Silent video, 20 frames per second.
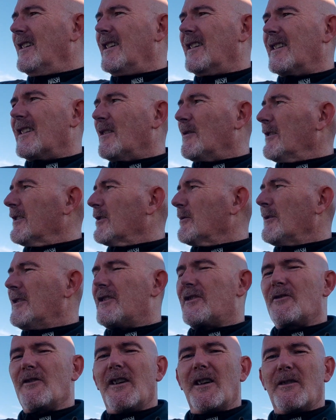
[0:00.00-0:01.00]
No wonder we
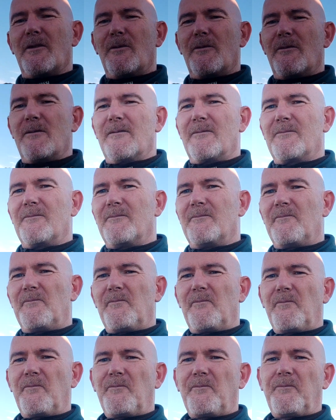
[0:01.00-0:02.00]
struggle.
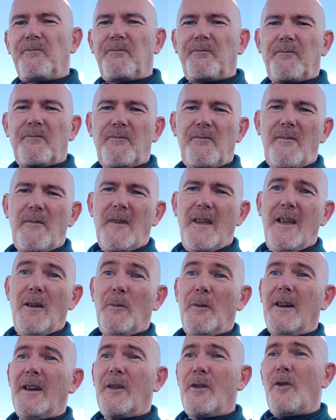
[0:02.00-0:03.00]
I don't know
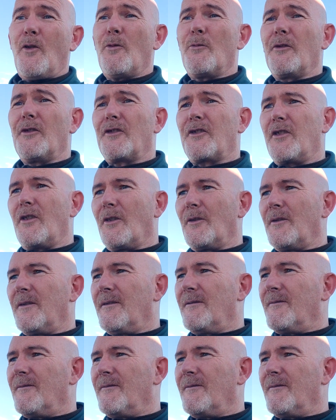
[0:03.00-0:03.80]
where the cormorant's gone.